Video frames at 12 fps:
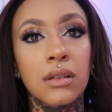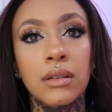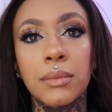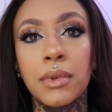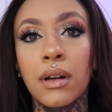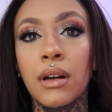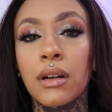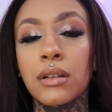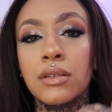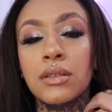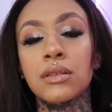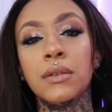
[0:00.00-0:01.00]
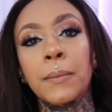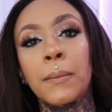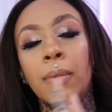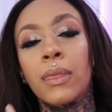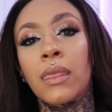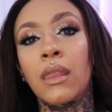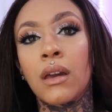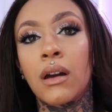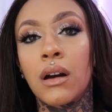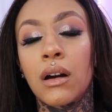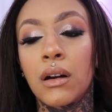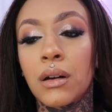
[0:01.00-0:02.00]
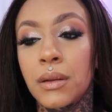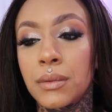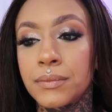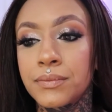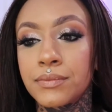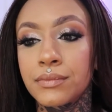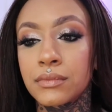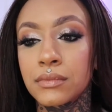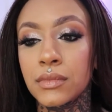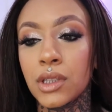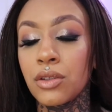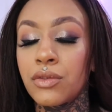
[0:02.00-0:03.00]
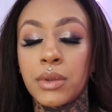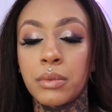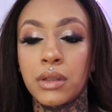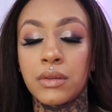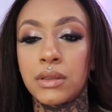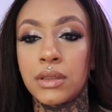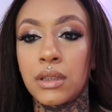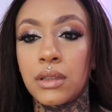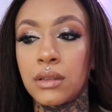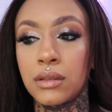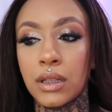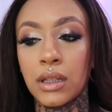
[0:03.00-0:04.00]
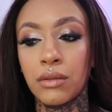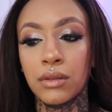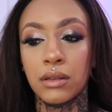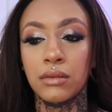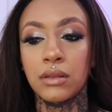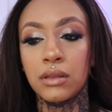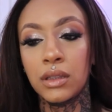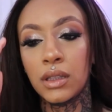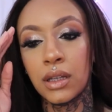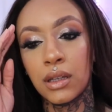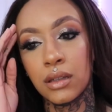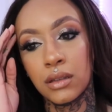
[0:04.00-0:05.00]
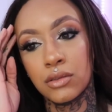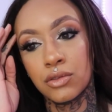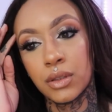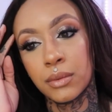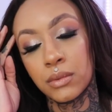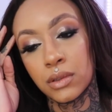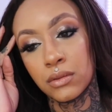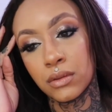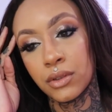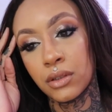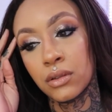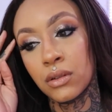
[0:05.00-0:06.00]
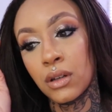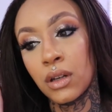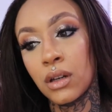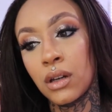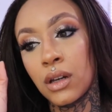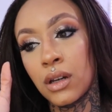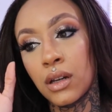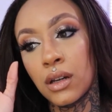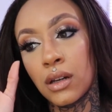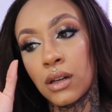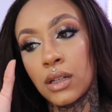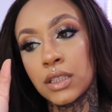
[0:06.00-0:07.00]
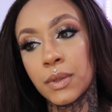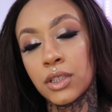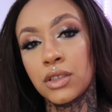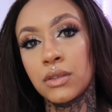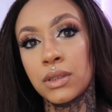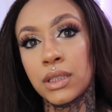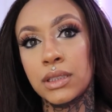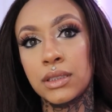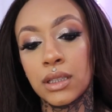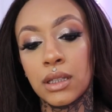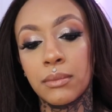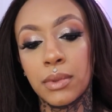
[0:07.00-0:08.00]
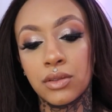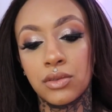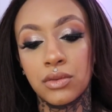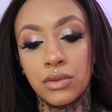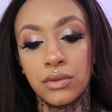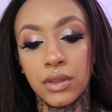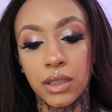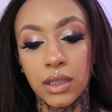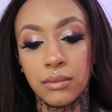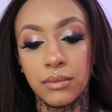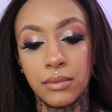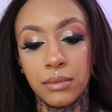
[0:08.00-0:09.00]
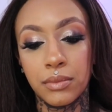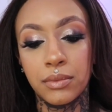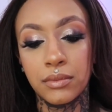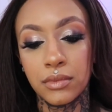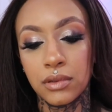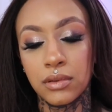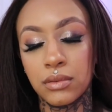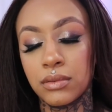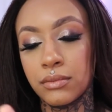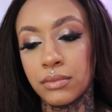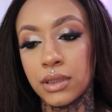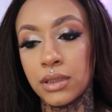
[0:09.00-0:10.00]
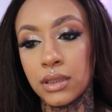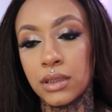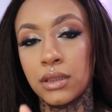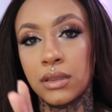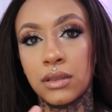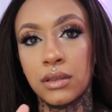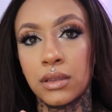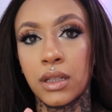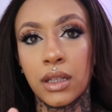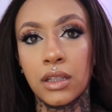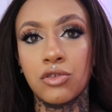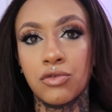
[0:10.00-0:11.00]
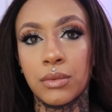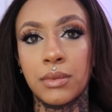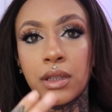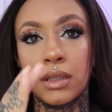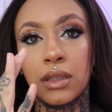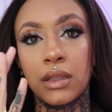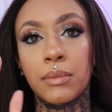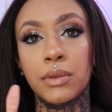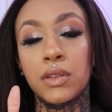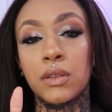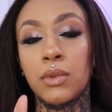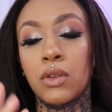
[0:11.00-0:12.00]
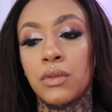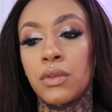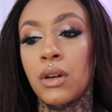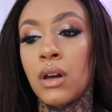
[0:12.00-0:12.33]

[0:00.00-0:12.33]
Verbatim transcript: Oh my gosh. I don't remember what I was saying. I literally hate getting interrupted when I do a video, especially when I say I'm about to do it, like I'm busy and then I get interrupted like that. That pisses me off.